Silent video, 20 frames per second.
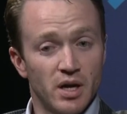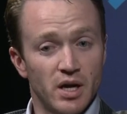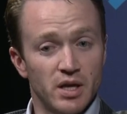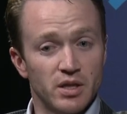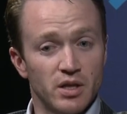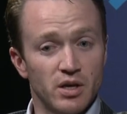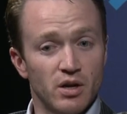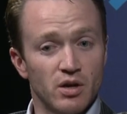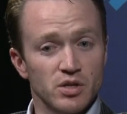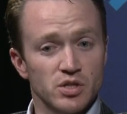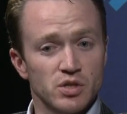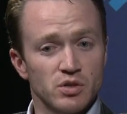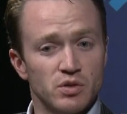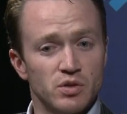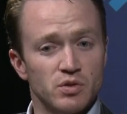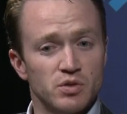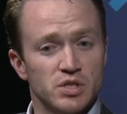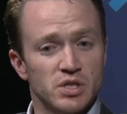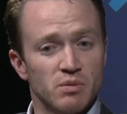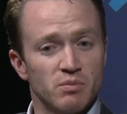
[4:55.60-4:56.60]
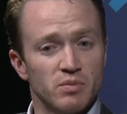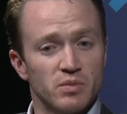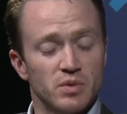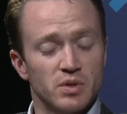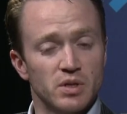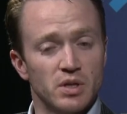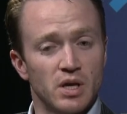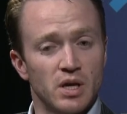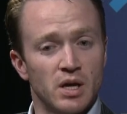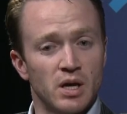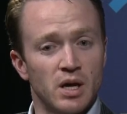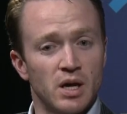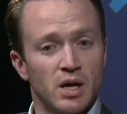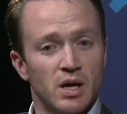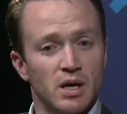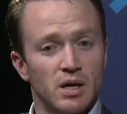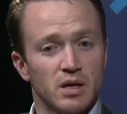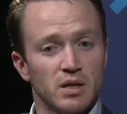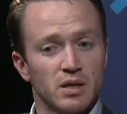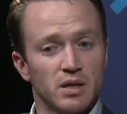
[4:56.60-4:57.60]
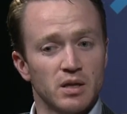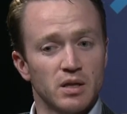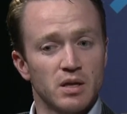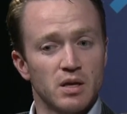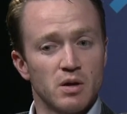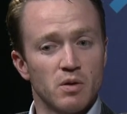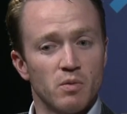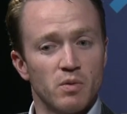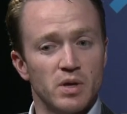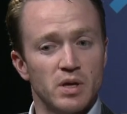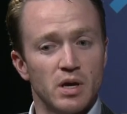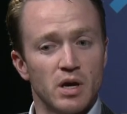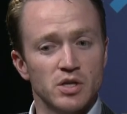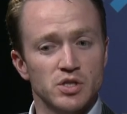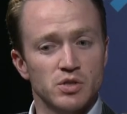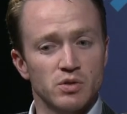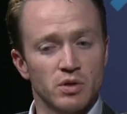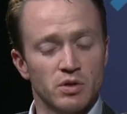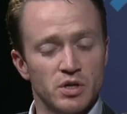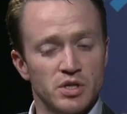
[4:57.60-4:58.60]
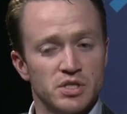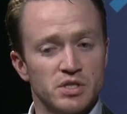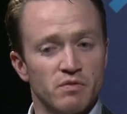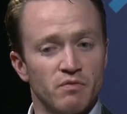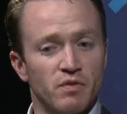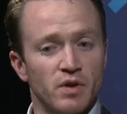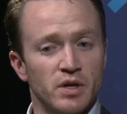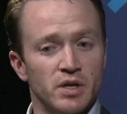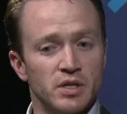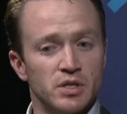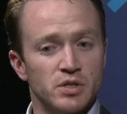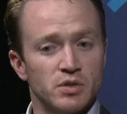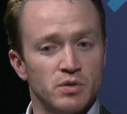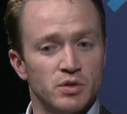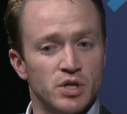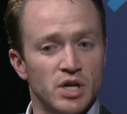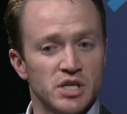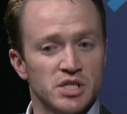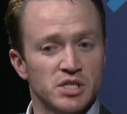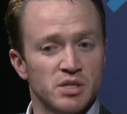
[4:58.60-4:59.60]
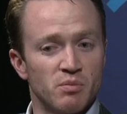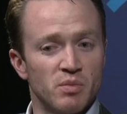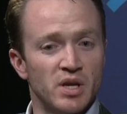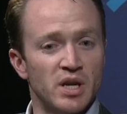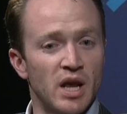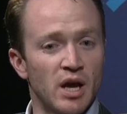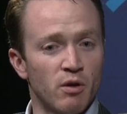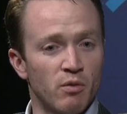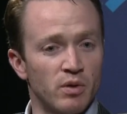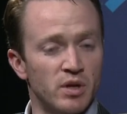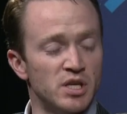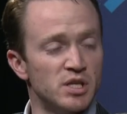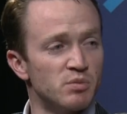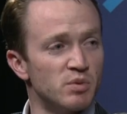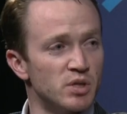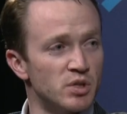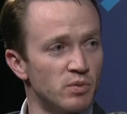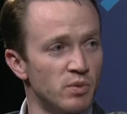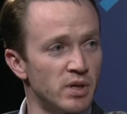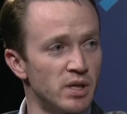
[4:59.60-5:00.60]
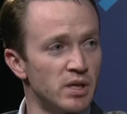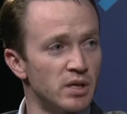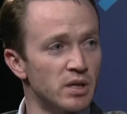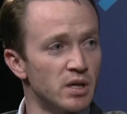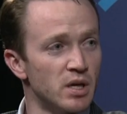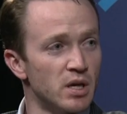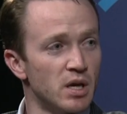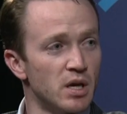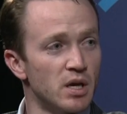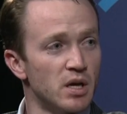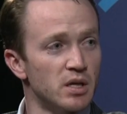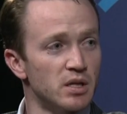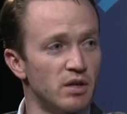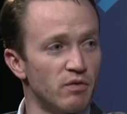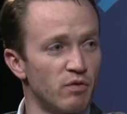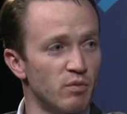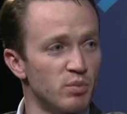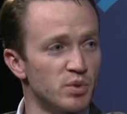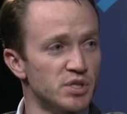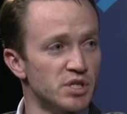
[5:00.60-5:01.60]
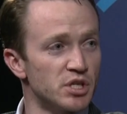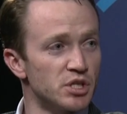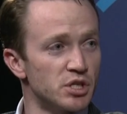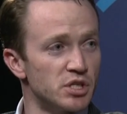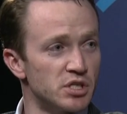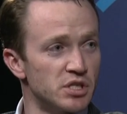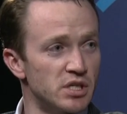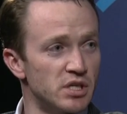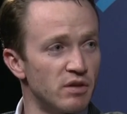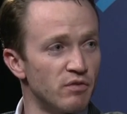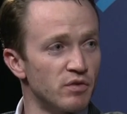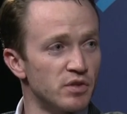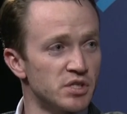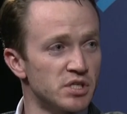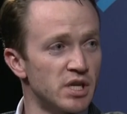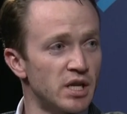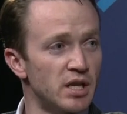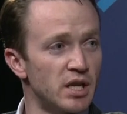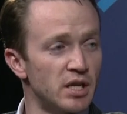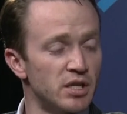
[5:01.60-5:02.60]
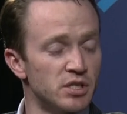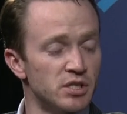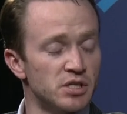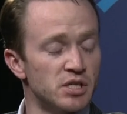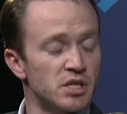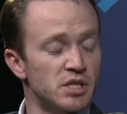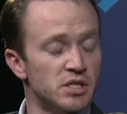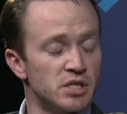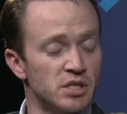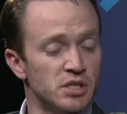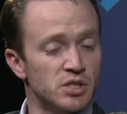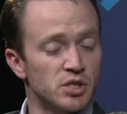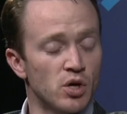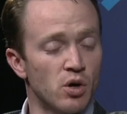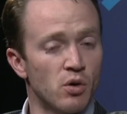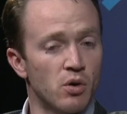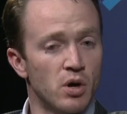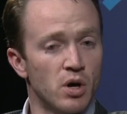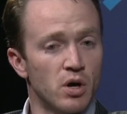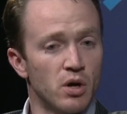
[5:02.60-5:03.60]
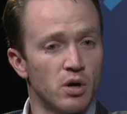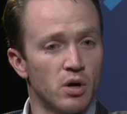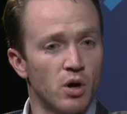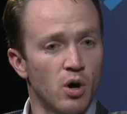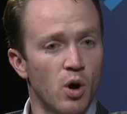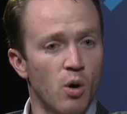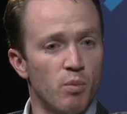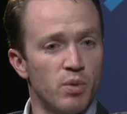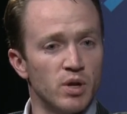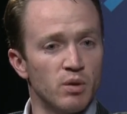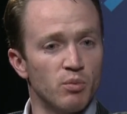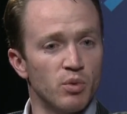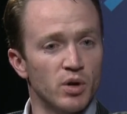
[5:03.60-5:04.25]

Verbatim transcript: and then also do some, uh, we also increased some funding to address some inequities between different positions in different state agencies, and so hoping to